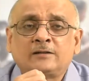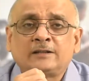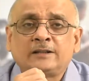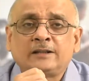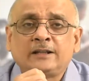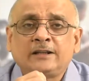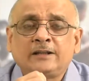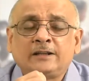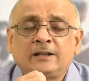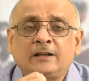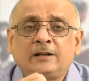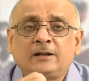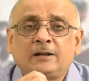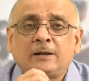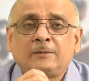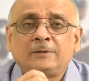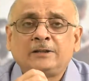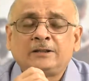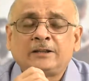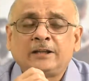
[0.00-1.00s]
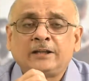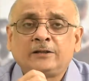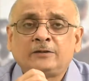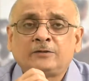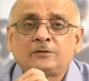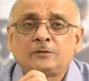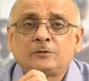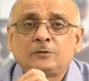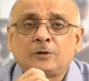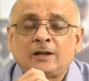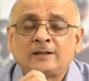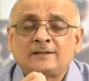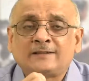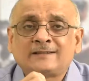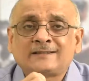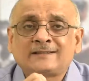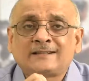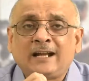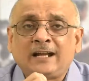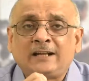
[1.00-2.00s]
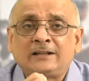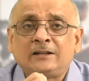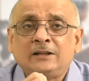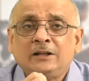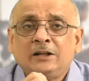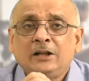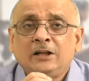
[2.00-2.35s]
thing to understand,